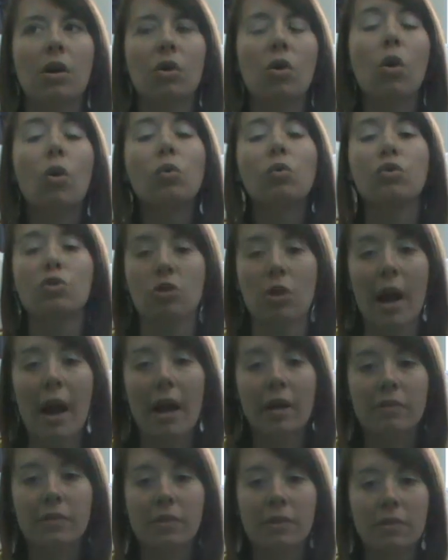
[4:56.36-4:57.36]
Cold
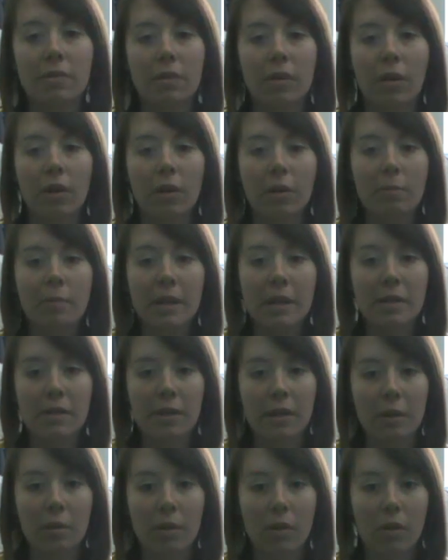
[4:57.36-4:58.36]
drafts are a big
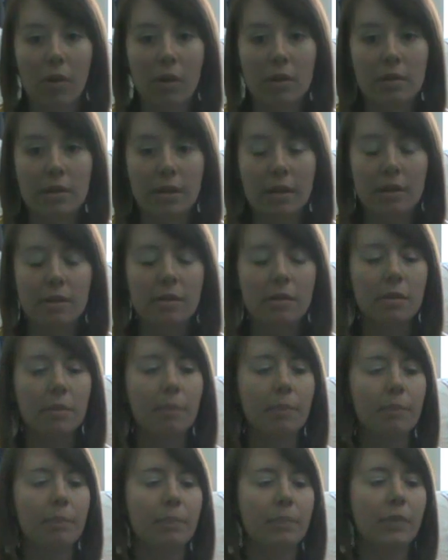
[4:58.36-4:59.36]
thing with hauntings.
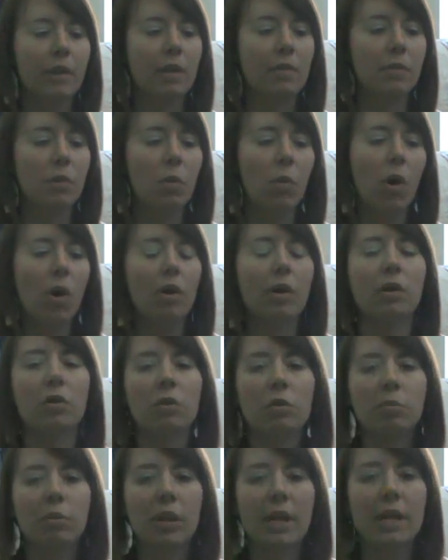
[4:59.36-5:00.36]
if you walk
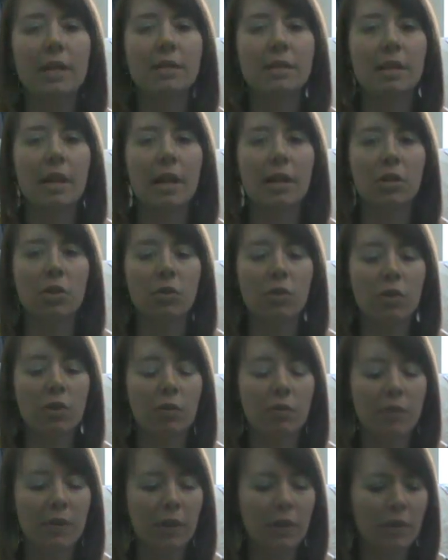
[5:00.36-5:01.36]
into a place and
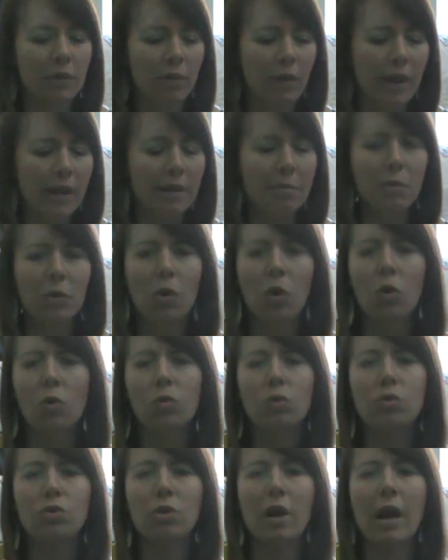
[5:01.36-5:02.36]
you feel a random
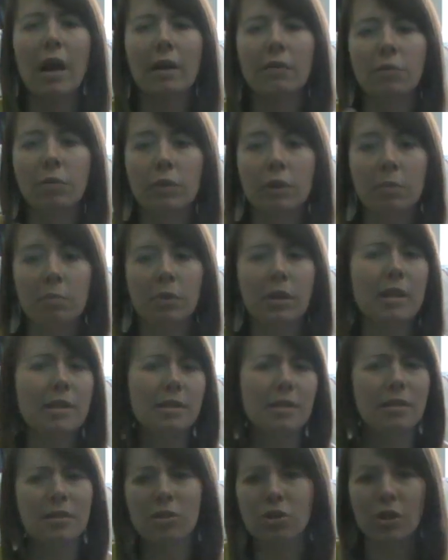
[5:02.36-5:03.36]
cold draft when the
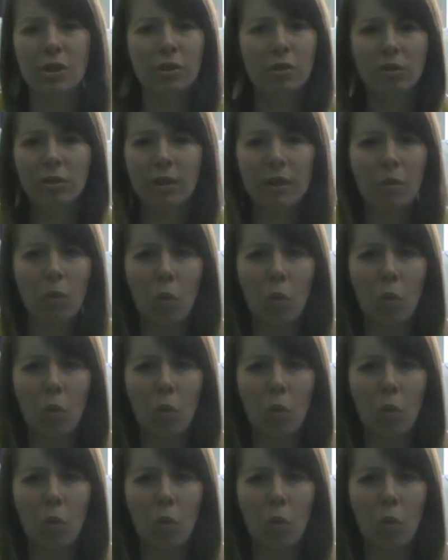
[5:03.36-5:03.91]
place is generally